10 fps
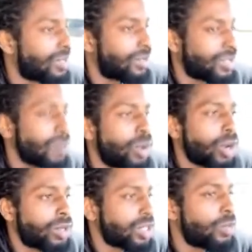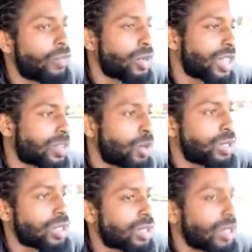And some reverse
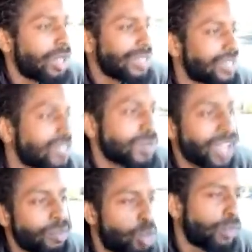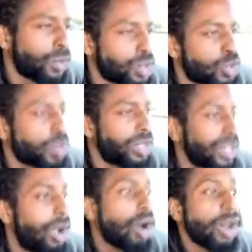osmosis systems have more filters, but
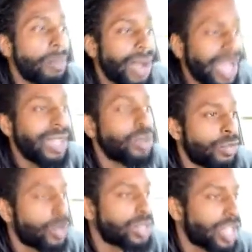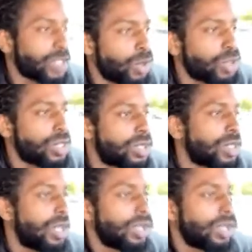on my reverse osmosis